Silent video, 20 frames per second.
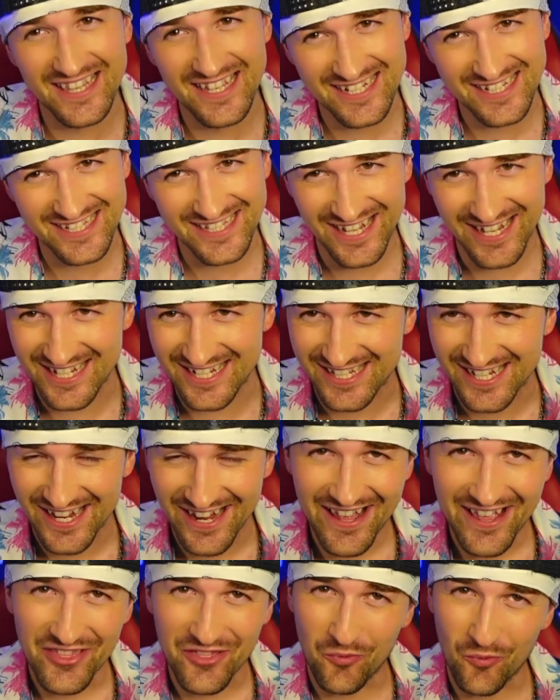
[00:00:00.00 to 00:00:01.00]
This is
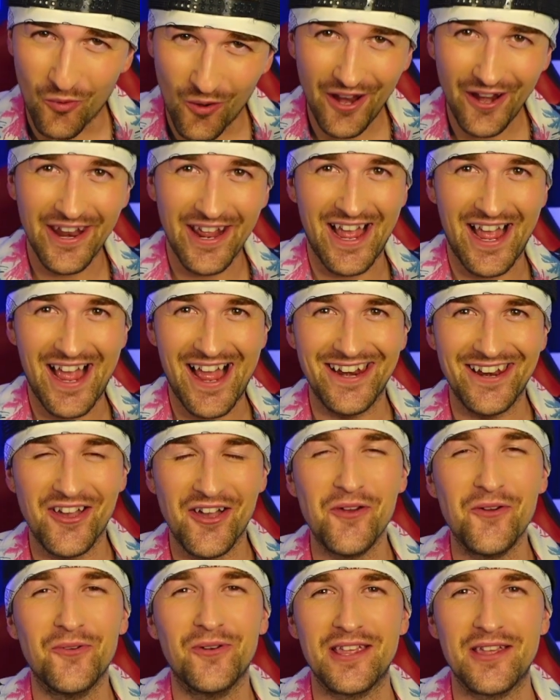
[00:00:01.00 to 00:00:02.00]
the one and
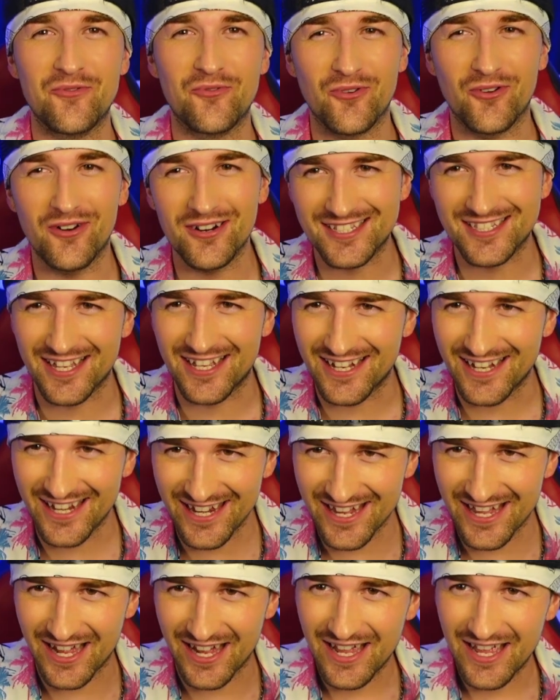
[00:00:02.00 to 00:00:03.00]
only
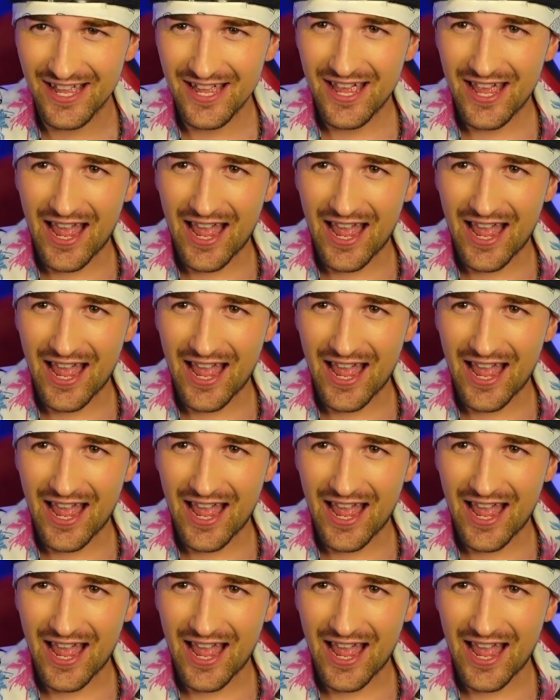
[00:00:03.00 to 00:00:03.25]
Rosalia